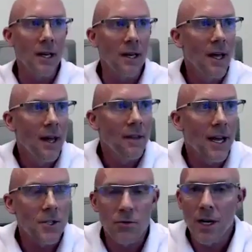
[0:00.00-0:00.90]
And
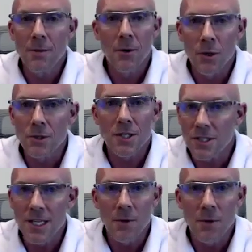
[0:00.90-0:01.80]
that treadmill will just
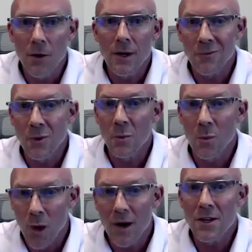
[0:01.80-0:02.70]
keep going and will
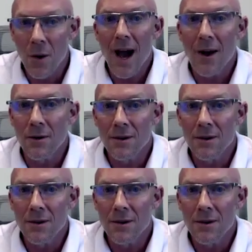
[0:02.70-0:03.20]
wear you out.